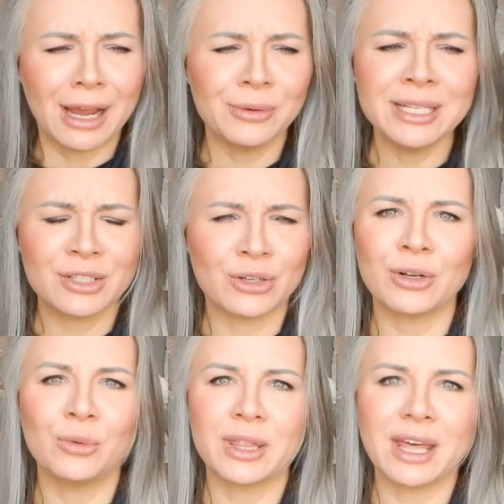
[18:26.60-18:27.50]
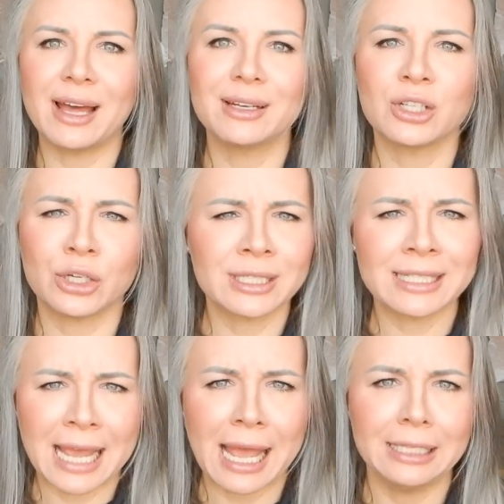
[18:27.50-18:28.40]
I always struggle with that, tart to
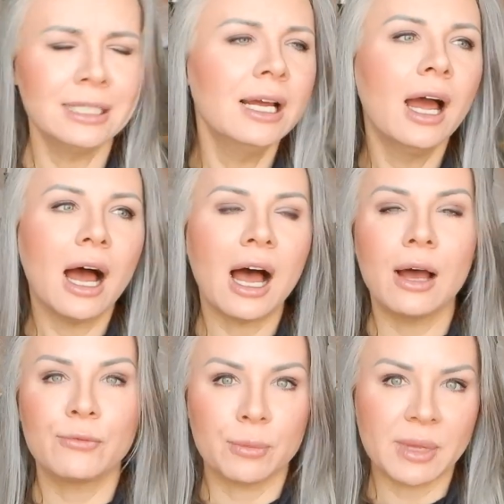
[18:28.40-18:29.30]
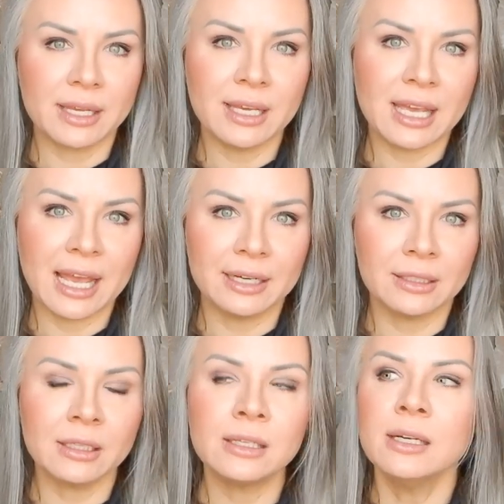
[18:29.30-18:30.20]
tan uh, from Yankee
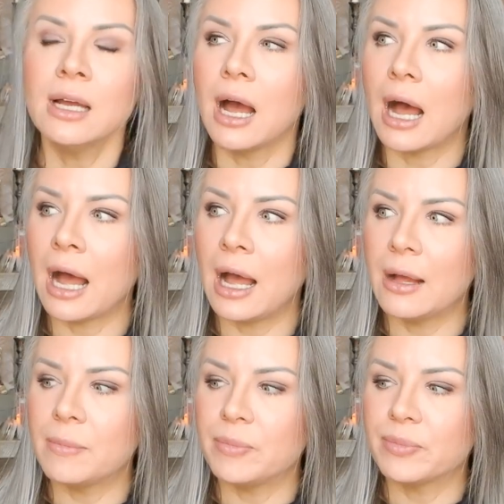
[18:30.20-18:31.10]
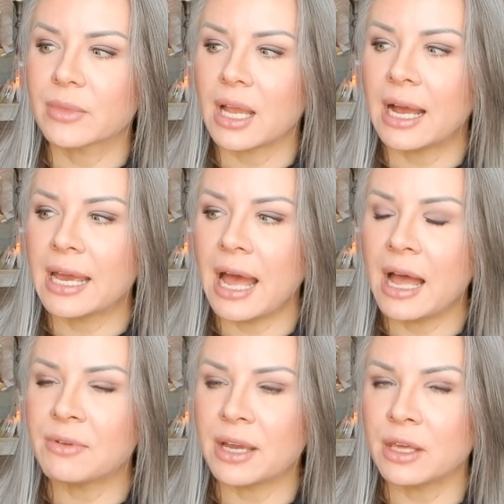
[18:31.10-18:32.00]
Candle. Um, I
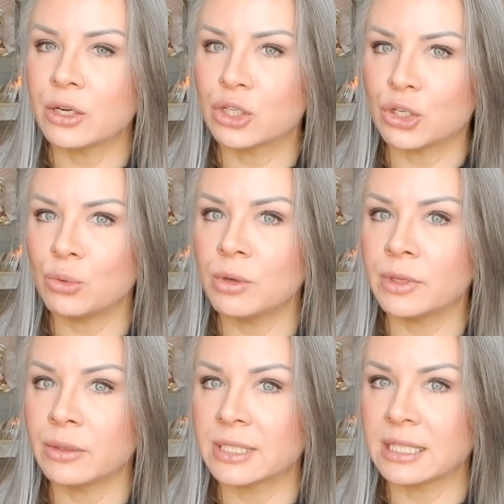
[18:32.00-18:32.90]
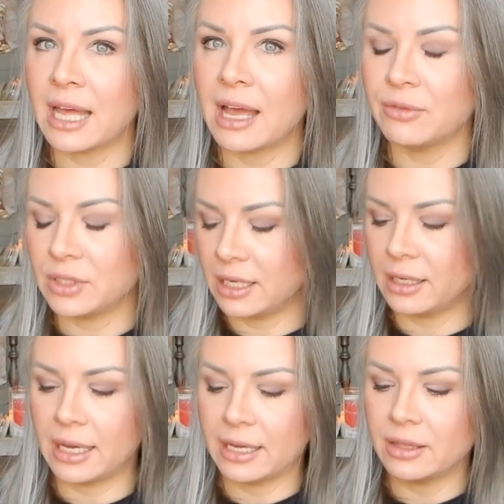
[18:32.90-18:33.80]
have, I think, two of those left in
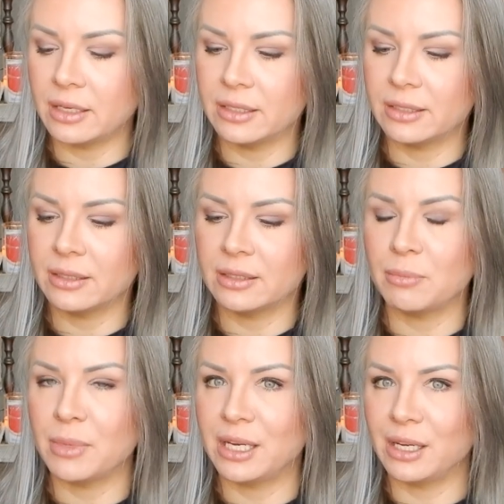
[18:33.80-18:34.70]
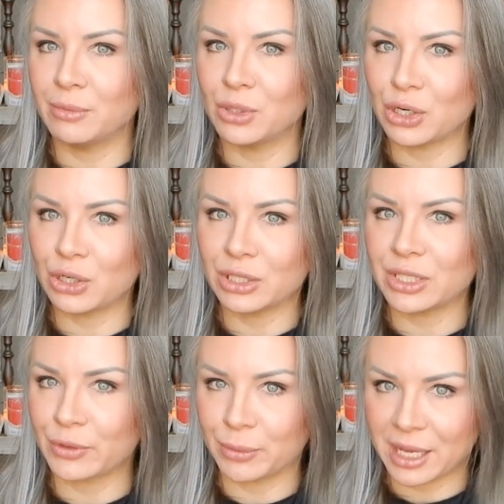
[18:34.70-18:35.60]
like the, the medium
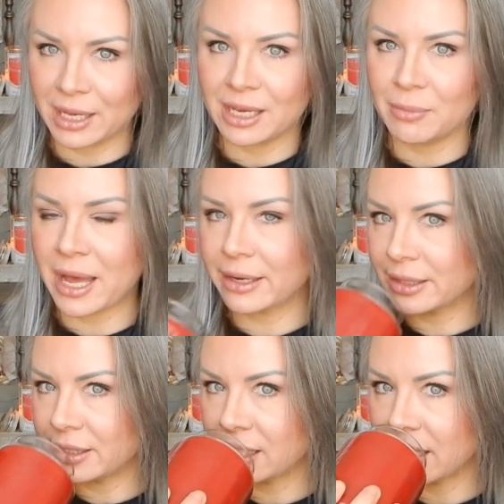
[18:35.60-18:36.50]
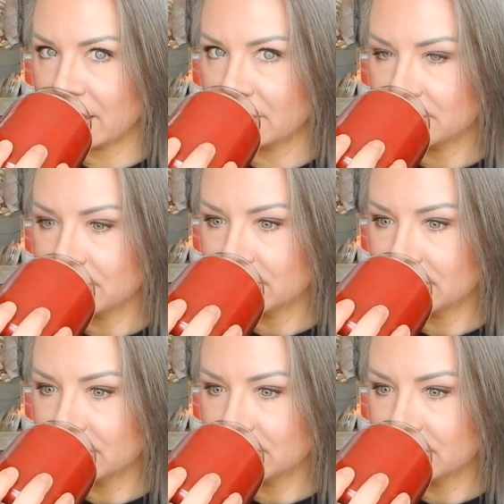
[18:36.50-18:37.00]
jars from Yankee back in the day.